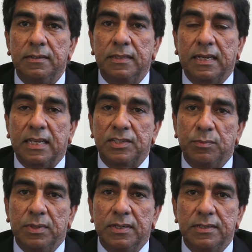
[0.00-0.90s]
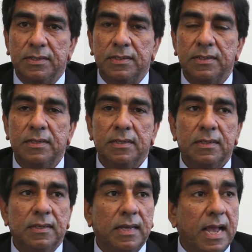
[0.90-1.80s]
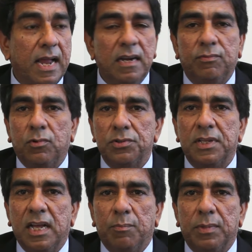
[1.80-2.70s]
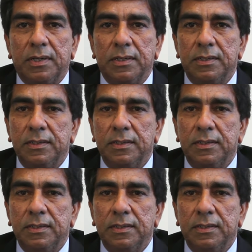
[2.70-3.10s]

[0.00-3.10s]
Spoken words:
the customers, and of course the government.